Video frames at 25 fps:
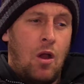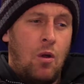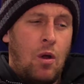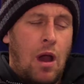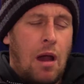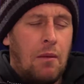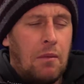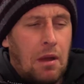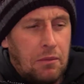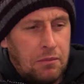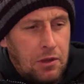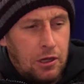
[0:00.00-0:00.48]

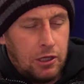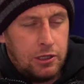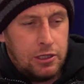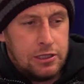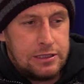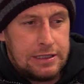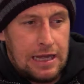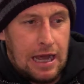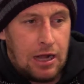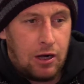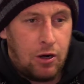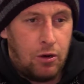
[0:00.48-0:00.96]
I'm not going to
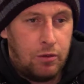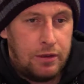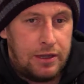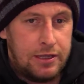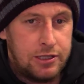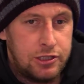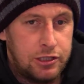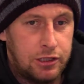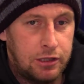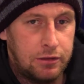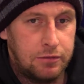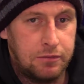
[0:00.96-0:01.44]
start going
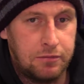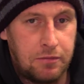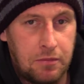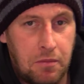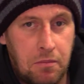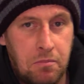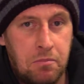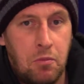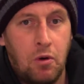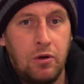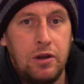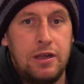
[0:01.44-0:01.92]
into
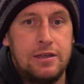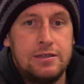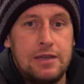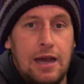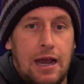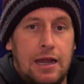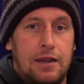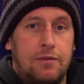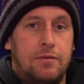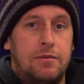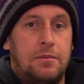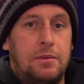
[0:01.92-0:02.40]
money
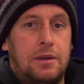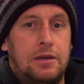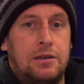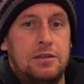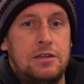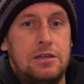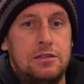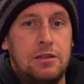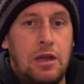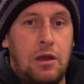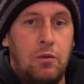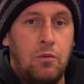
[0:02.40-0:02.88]
side of it
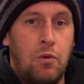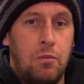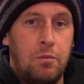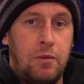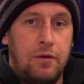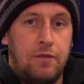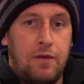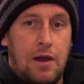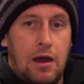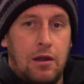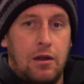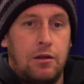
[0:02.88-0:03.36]
because it wouldn't
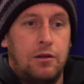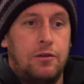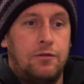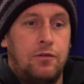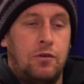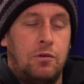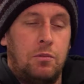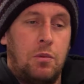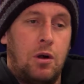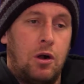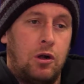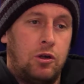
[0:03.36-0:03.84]
be fair on the
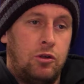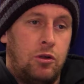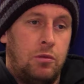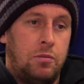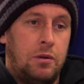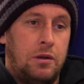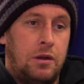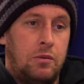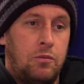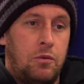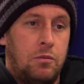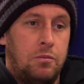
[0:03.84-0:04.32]
football club
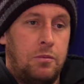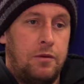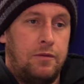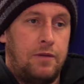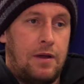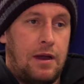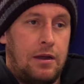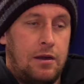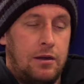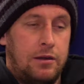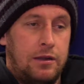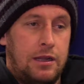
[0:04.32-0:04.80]
and it wouldn't be
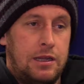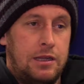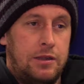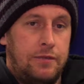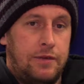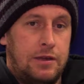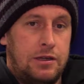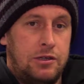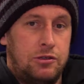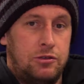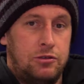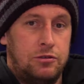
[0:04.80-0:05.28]
fair on the
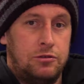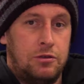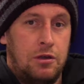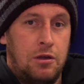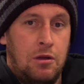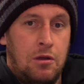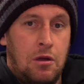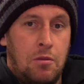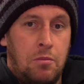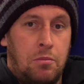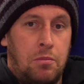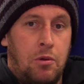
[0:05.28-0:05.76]
individuals.
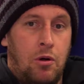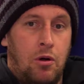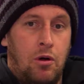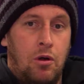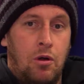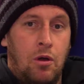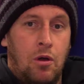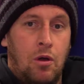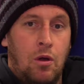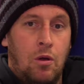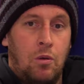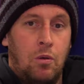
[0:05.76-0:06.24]
But
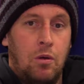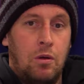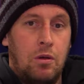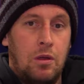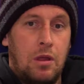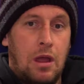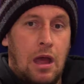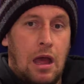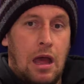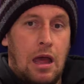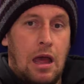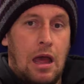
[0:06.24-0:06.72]

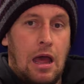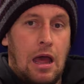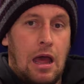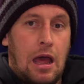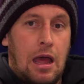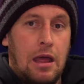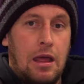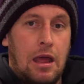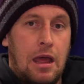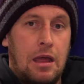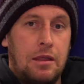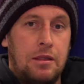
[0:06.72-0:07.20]

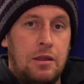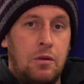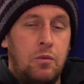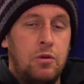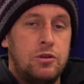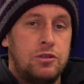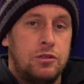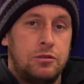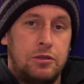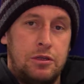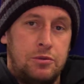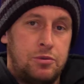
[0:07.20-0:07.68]
There
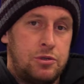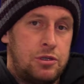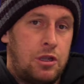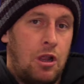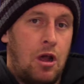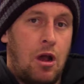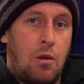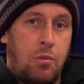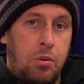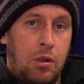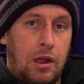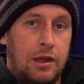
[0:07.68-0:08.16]
was a
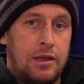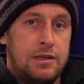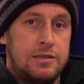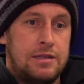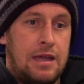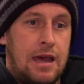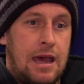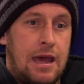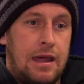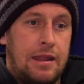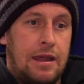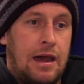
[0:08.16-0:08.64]
lot of players
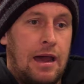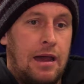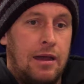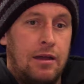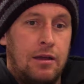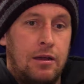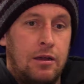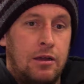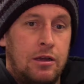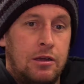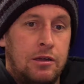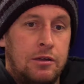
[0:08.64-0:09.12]
there
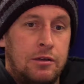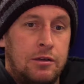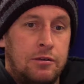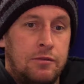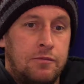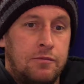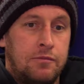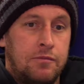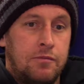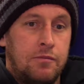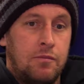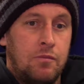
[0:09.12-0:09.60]
that
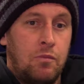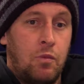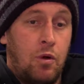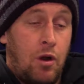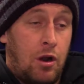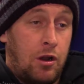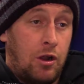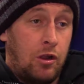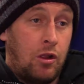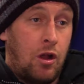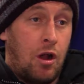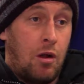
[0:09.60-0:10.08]
were
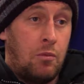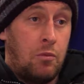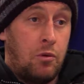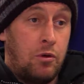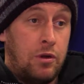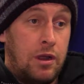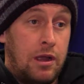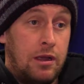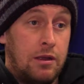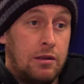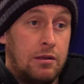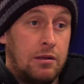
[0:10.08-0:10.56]
on a lot of
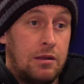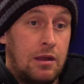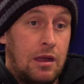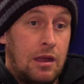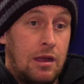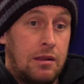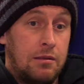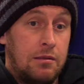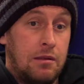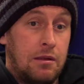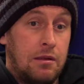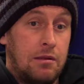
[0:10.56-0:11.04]
money
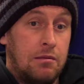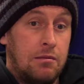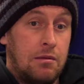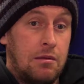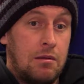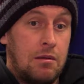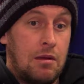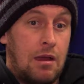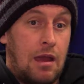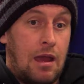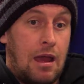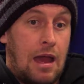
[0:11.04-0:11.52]

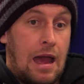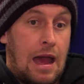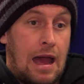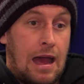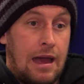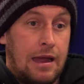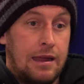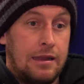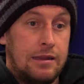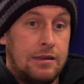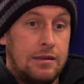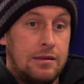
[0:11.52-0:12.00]

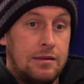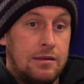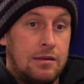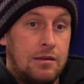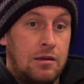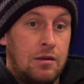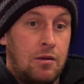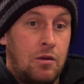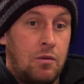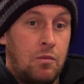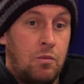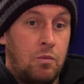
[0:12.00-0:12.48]
and
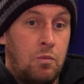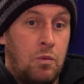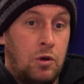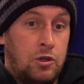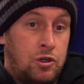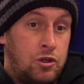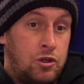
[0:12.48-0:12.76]
were